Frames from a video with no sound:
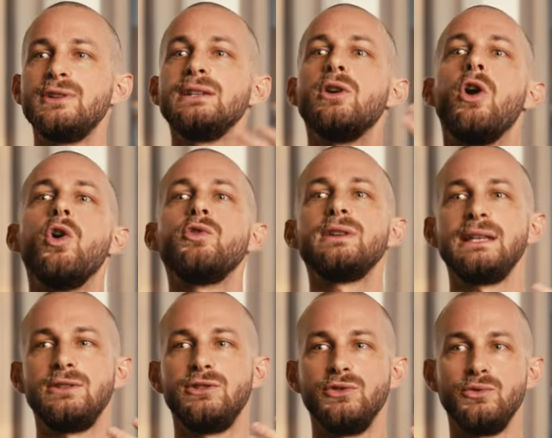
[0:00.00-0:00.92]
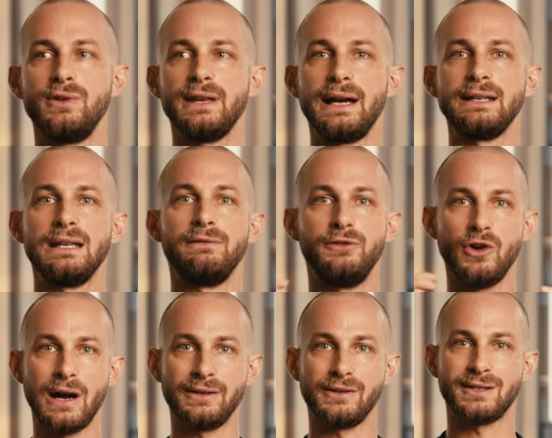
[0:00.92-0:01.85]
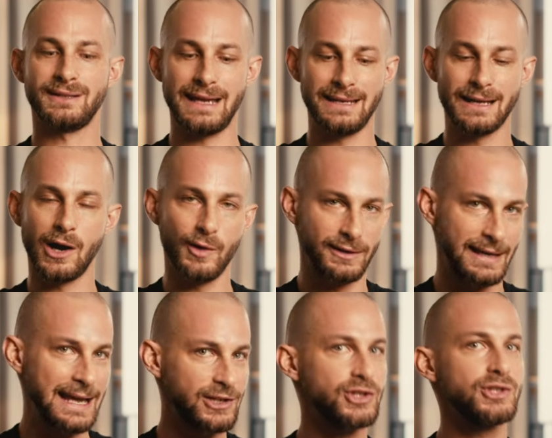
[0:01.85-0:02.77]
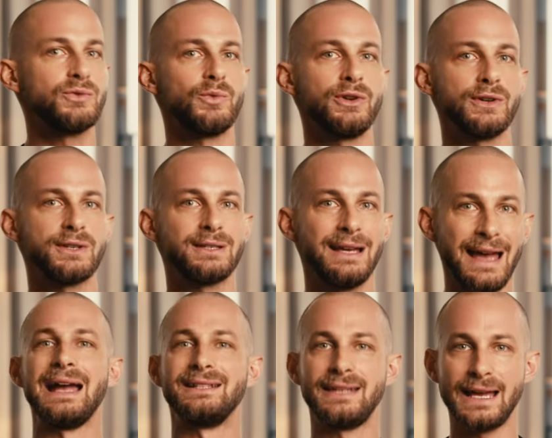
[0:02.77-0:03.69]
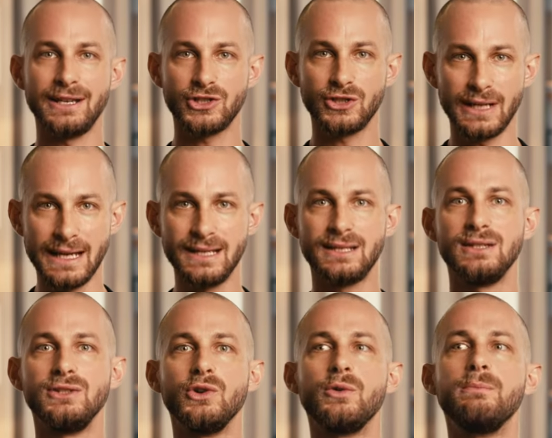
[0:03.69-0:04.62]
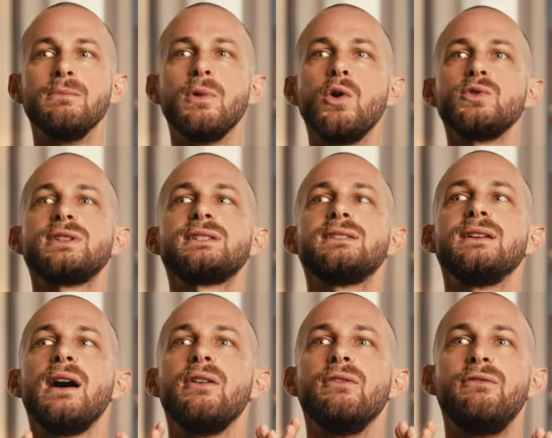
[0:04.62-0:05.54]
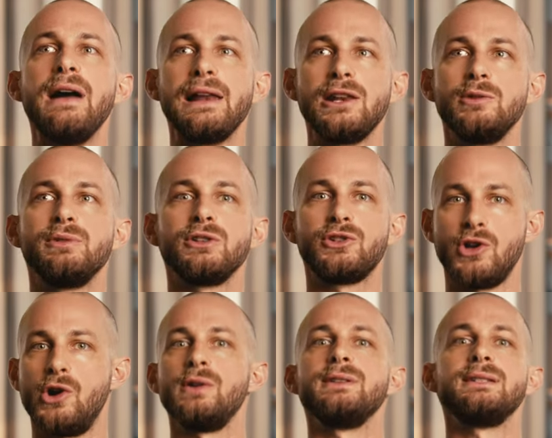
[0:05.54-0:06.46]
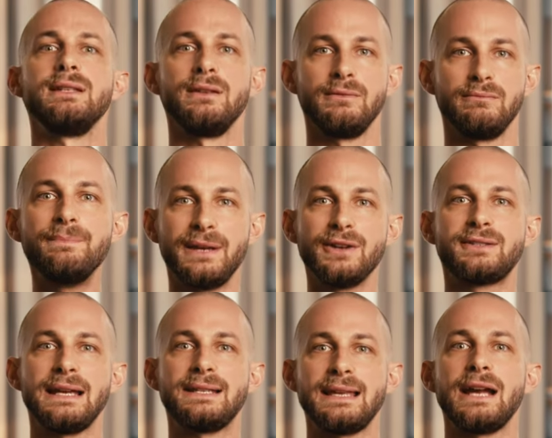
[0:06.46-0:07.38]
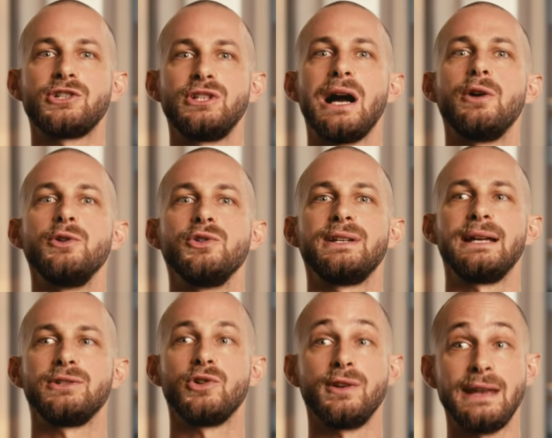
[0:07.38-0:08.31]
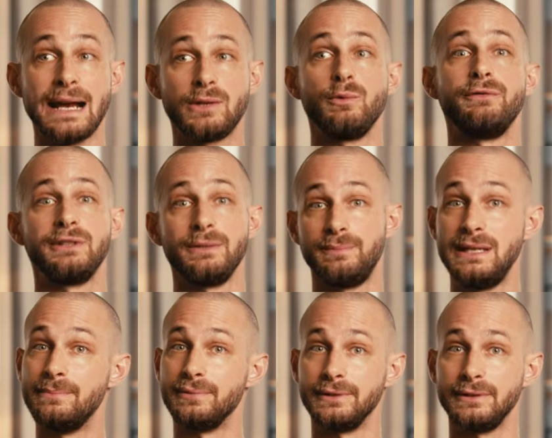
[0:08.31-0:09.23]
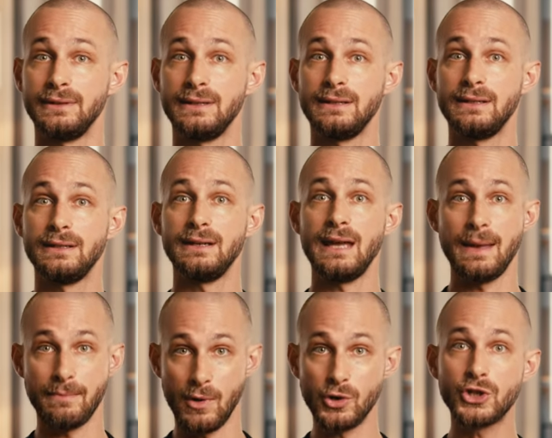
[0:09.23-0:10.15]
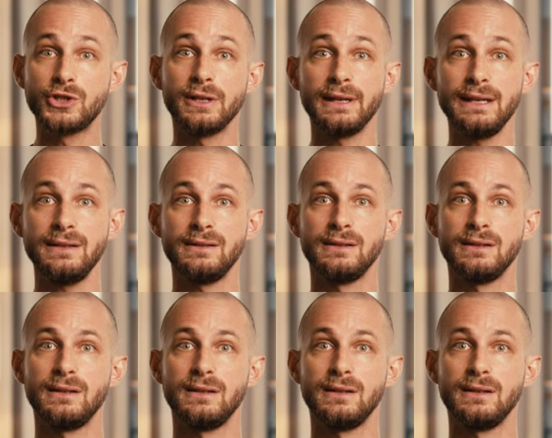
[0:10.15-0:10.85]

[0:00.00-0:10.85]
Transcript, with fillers: you can only do that if you understand how attention works. Attention is your most valuable currency, because that's actually how you can connect with the people emotionally,